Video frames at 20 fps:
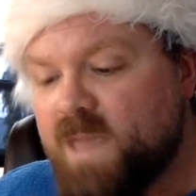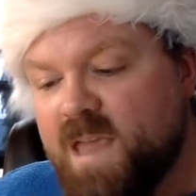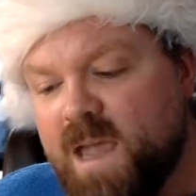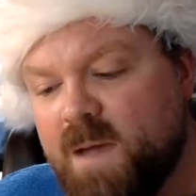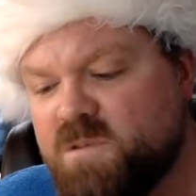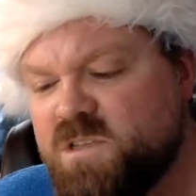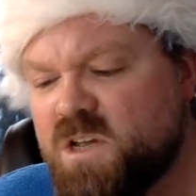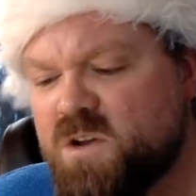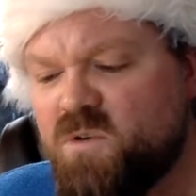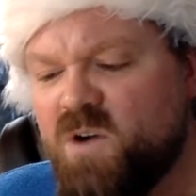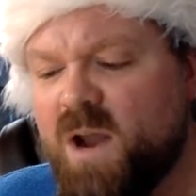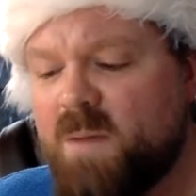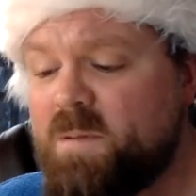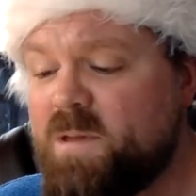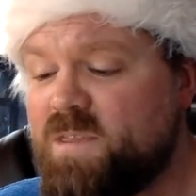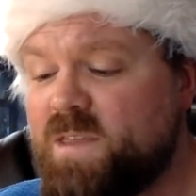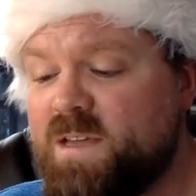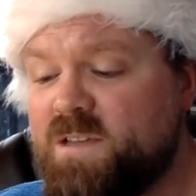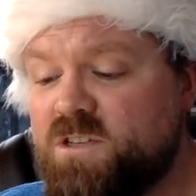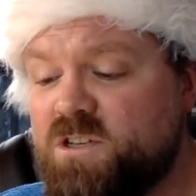It was a crappy
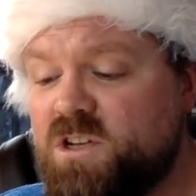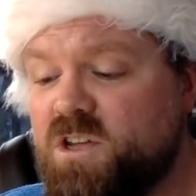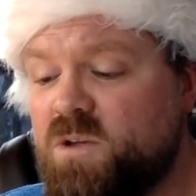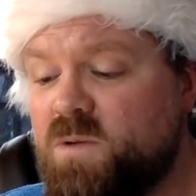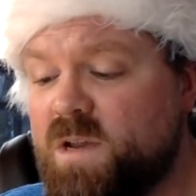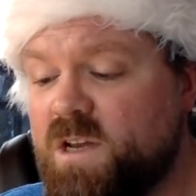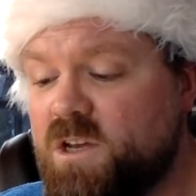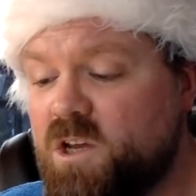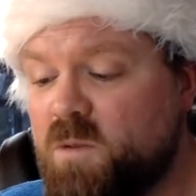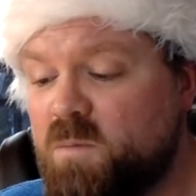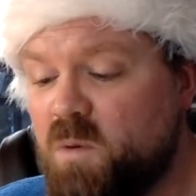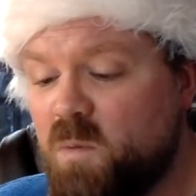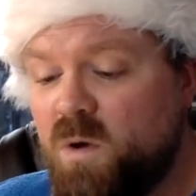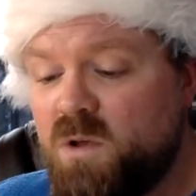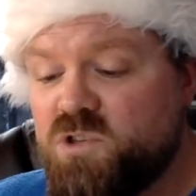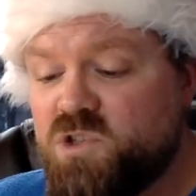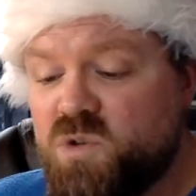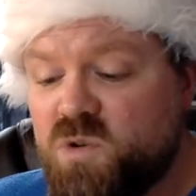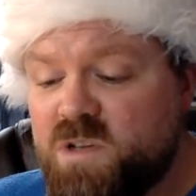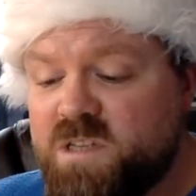thing to do, he knew, but
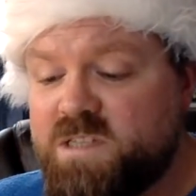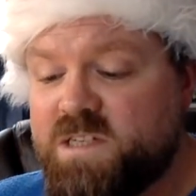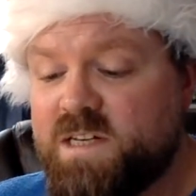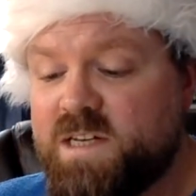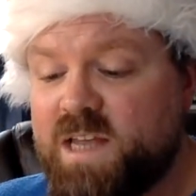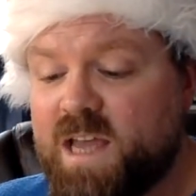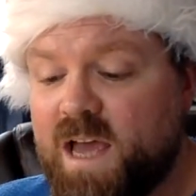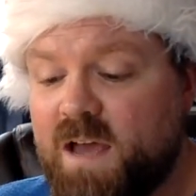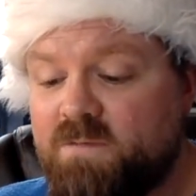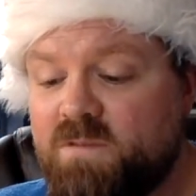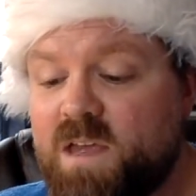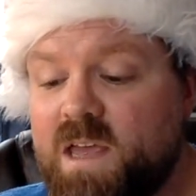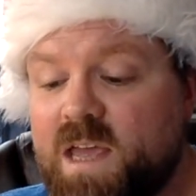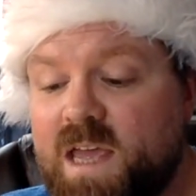what choice did he have?